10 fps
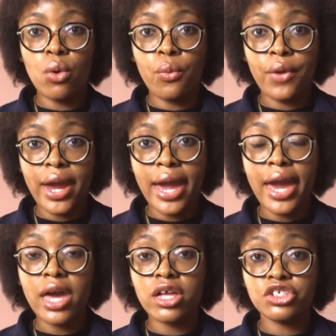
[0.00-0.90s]
wear
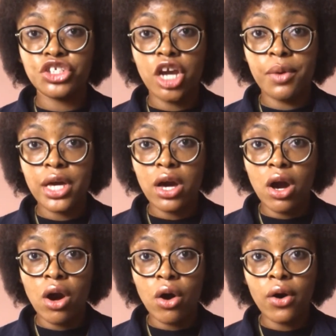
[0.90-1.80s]
a Jheri
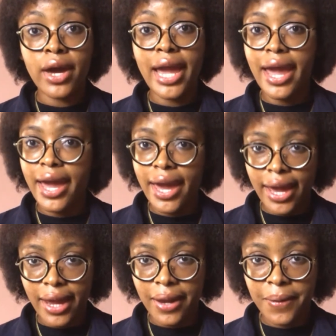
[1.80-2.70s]
coil hair?